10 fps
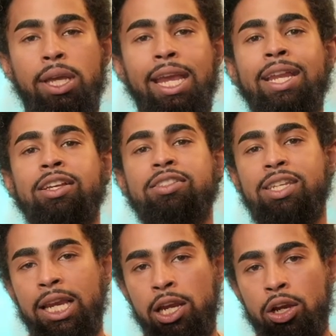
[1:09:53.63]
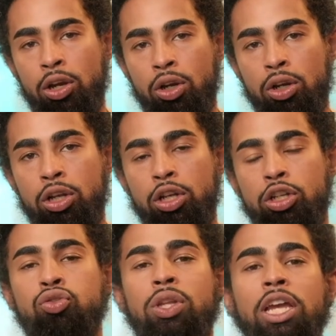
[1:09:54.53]
It is here
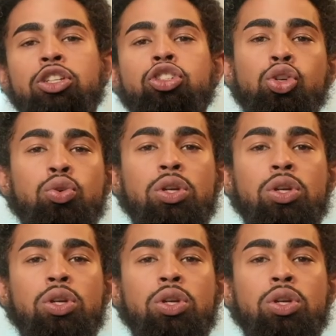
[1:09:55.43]
so that you